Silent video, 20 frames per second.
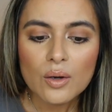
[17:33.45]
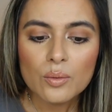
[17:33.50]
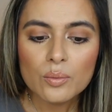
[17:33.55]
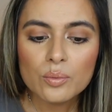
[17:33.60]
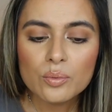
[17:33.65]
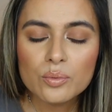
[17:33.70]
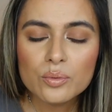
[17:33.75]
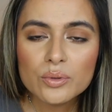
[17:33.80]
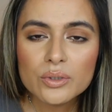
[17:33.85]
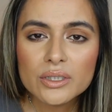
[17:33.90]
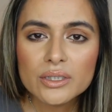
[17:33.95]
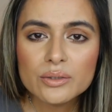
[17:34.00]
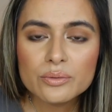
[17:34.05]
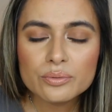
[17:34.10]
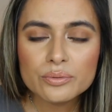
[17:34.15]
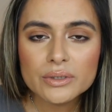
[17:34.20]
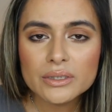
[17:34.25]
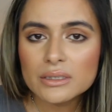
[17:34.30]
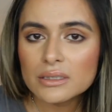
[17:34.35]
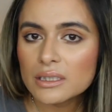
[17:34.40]

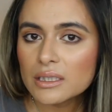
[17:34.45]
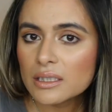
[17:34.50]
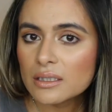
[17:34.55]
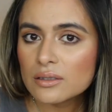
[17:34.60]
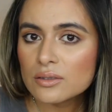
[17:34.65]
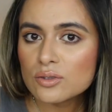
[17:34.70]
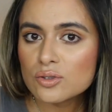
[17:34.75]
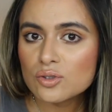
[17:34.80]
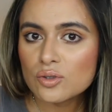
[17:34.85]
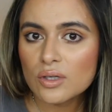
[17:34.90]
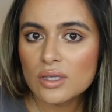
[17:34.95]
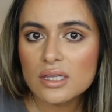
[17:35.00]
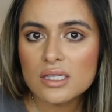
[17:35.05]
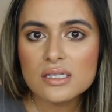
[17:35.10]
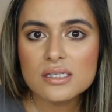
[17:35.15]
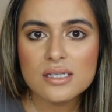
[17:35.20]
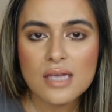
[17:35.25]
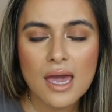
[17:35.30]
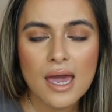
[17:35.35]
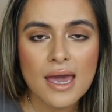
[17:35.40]
would really enjoy
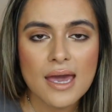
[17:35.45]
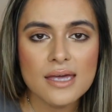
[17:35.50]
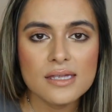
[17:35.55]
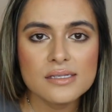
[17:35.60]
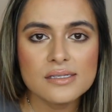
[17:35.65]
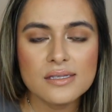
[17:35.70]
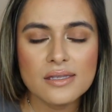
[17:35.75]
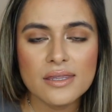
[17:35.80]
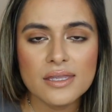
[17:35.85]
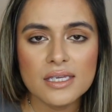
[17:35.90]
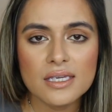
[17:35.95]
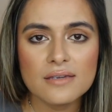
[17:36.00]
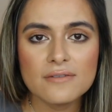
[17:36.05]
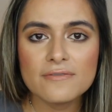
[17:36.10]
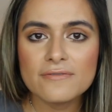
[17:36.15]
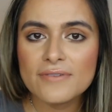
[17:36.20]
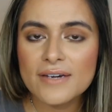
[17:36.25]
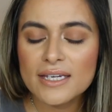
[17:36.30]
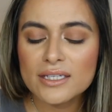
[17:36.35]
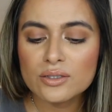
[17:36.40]
this as the
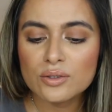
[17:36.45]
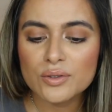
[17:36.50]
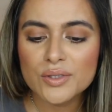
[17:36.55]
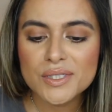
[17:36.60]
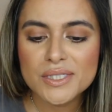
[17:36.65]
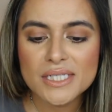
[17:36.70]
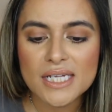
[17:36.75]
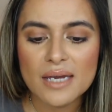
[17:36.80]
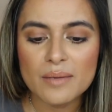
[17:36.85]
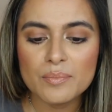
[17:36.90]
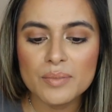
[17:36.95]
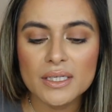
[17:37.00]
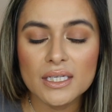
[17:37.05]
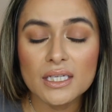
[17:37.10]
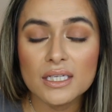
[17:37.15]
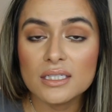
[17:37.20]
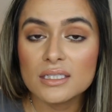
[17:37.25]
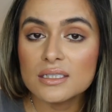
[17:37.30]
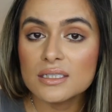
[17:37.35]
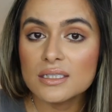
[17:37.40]
final step
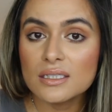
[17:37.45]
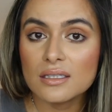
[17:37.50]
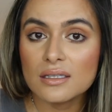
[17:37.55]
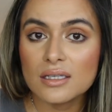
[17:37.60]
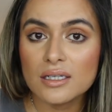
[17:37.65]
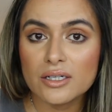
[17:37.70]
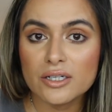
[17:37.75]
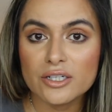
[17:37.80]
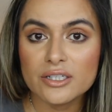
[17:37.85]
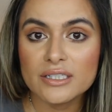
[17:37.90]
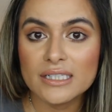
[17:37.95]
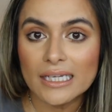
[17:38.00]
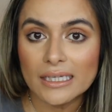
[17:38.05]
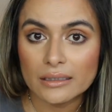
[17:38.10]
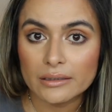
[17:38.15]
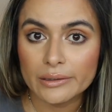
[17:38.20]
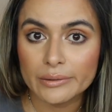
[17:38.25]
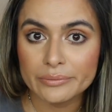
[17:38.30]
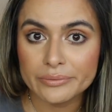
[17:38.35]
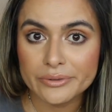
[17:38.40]
in their
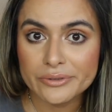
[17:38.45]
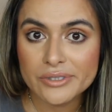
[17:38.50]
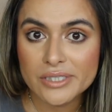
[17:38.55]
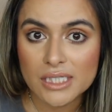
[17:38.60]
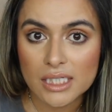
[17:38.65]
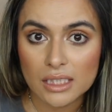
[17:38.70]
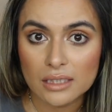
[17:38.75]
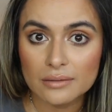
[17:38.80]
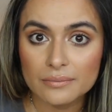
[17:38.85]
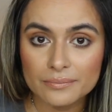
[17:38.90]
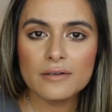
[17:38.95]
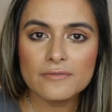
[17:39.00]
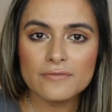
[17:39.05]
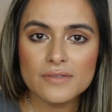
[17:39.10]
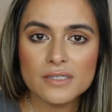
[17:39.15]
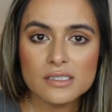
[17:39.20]
nightly routine.